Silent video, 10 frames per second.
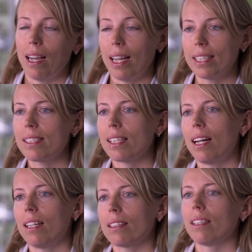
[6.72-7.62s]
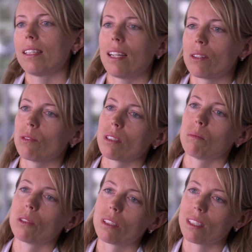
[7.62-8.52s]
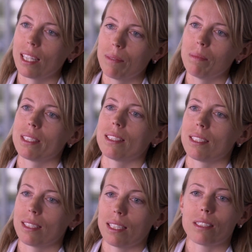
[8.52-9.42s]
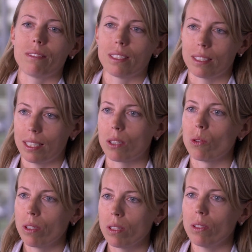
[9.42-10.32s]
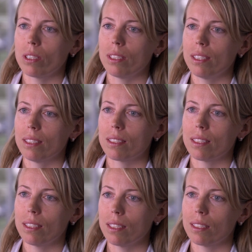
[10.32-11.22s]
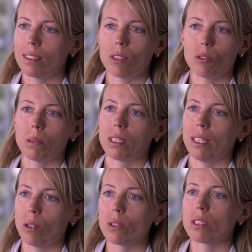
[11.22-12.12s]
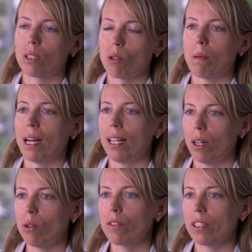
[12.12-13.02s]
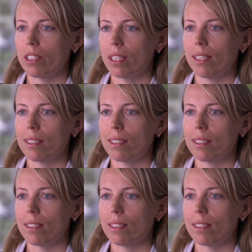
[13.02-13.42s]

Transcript: What is special about our company is the fact that we are very customer-oriented, and over and above that, we act